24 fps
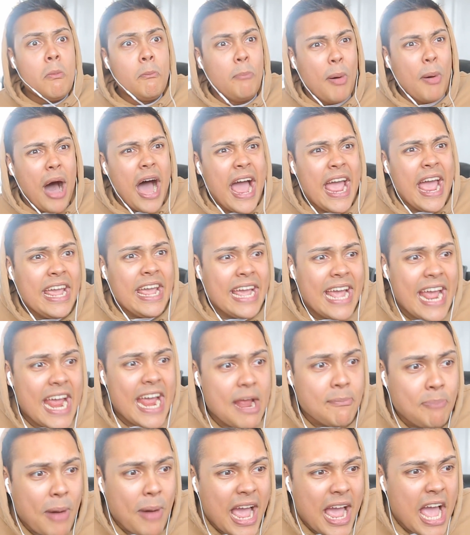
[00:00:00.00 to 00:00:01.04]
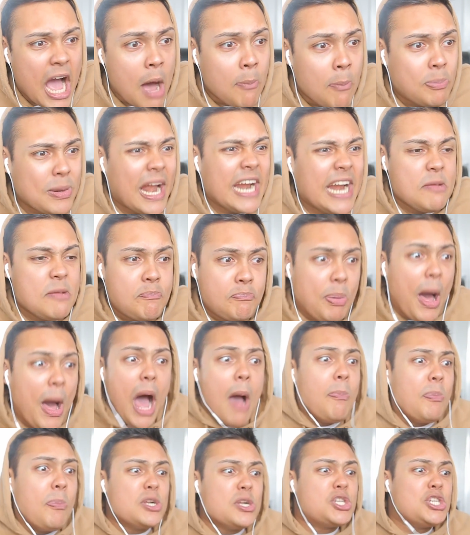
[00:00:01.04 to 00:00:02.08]
by by a bloody
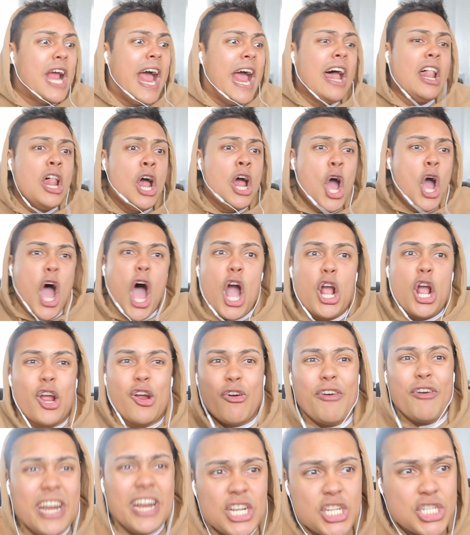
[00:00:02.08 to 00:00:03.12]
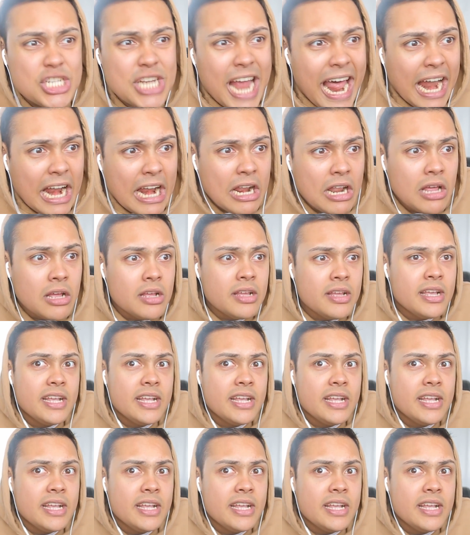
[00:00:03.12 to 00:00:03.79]
purple shell, a green shell,